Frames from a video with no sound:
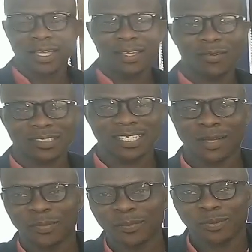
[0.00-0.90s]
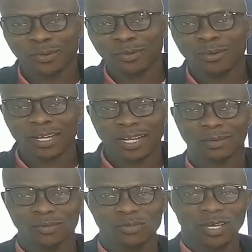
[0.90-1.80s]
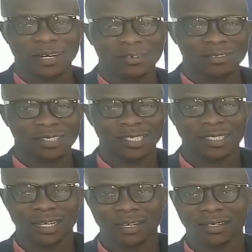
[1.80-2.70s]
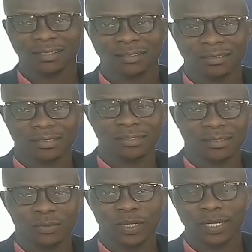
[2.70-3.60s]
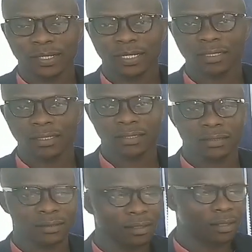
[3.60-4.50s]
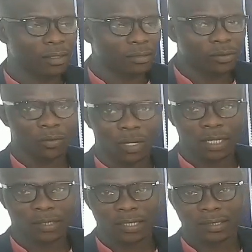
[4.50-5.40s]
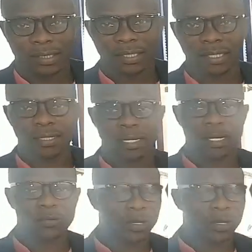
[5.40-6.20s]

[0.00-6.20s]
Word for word: Hey, what's up people, welcome to Eric Auto Center, and this is weekend edition. So as I said earlier,